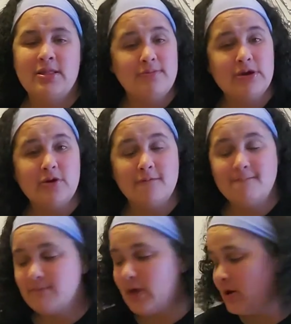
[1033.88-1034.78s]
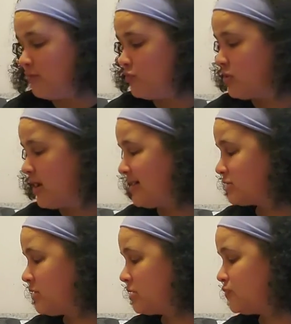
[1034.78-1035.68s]
Let me know. I love you guys.
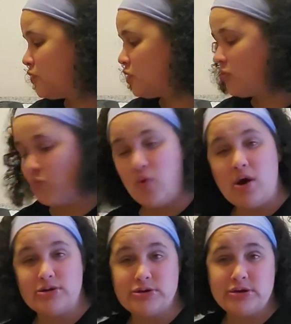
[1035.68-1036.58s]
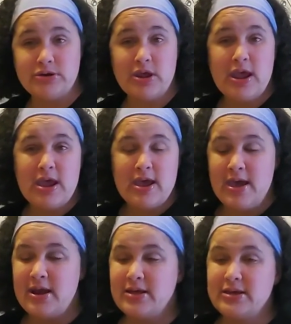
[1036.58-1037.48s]
Thanks for watching.
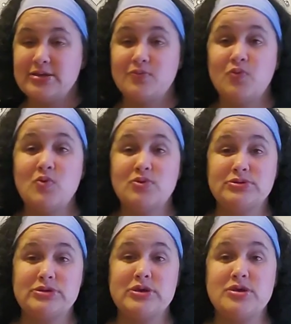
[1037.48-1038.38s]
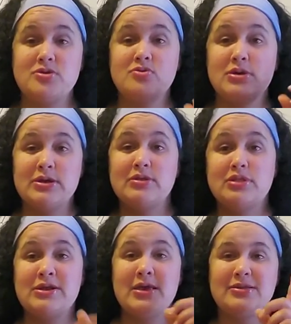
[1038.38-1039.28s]
And I guess we will see you in
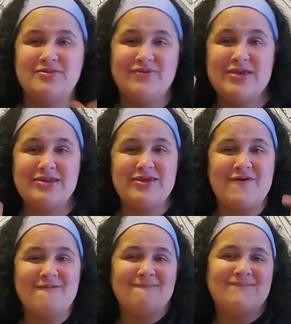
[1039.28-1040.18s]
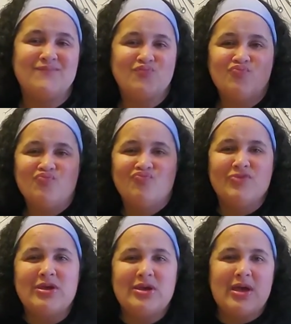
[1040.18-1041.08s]
the next video.
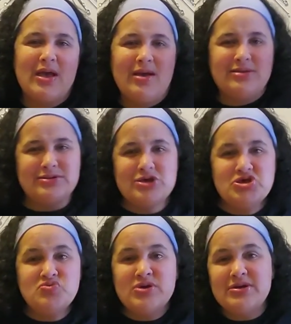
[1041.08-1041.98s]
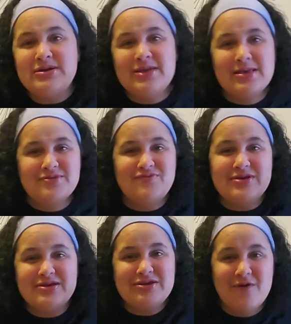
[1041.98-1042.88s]
See you in the next
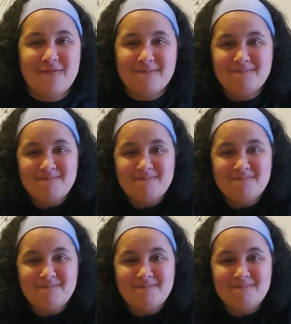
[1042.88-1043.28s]
video.